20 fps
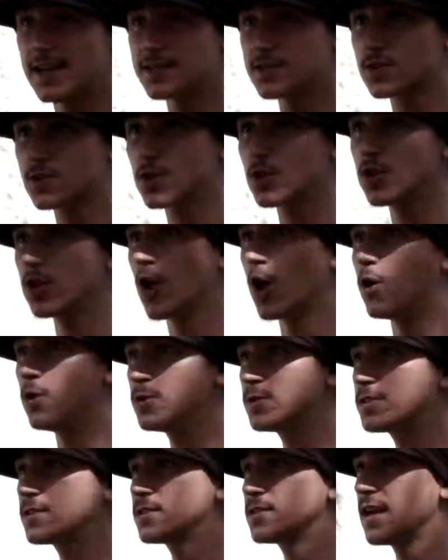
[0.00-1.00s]
as
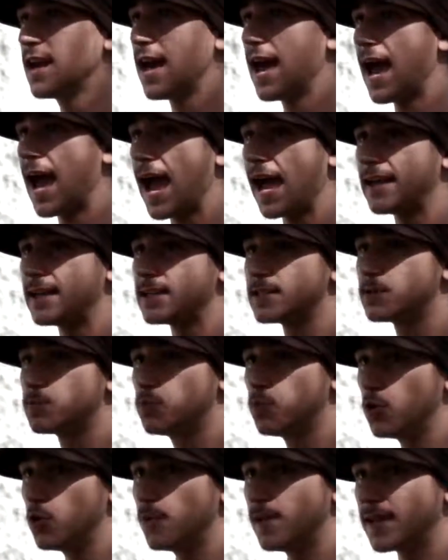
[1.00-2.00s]
close and as
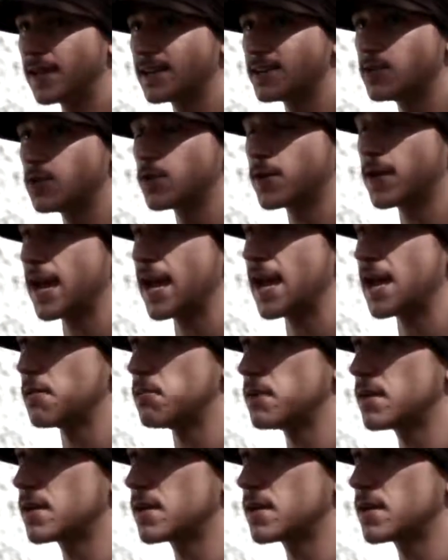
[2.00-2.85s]
booming as you can